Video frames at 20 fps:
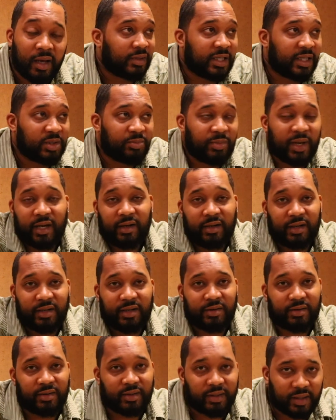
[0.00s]
It's better
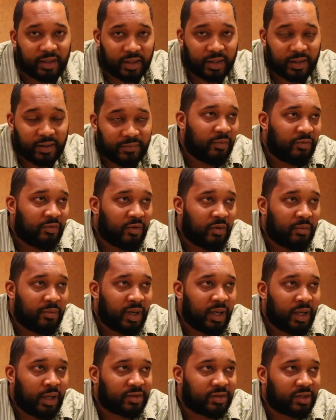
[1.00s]
than doing all that. For
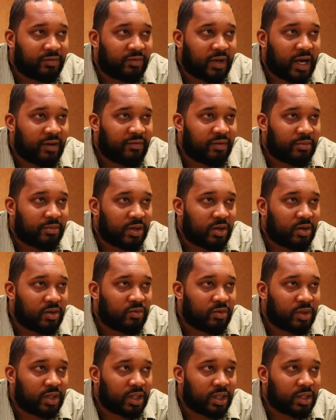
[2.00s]
me, survivor
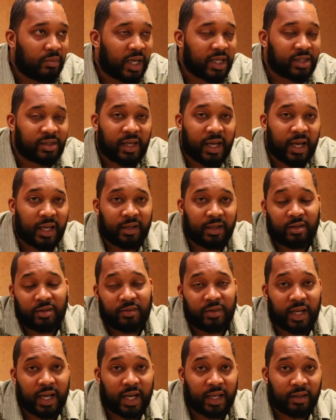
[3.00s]
mode was basically I had to do
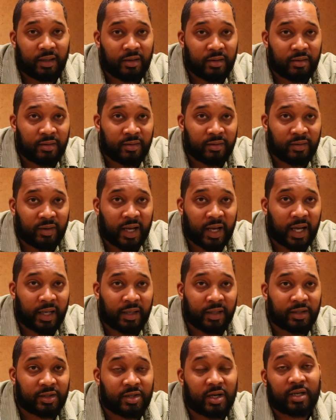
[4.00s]
what I had to do. I
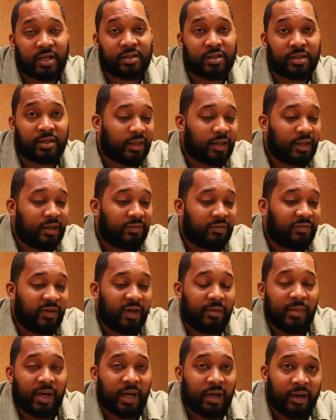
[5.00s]
had to talk to a
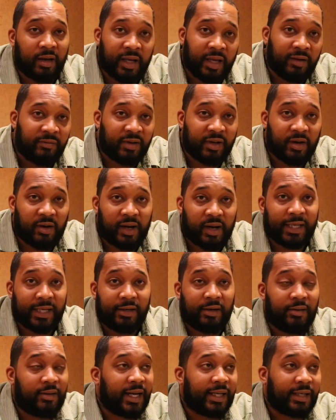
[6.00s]
female, even though I
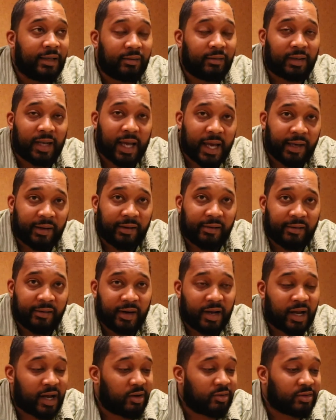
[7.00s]
know I don't like her,
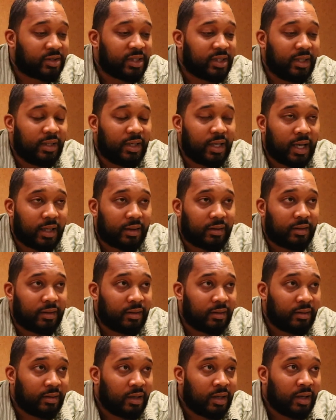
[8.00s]
I don't see
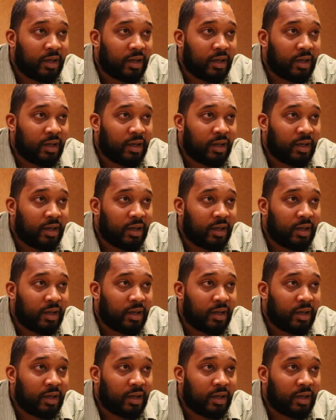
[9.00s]
nothing.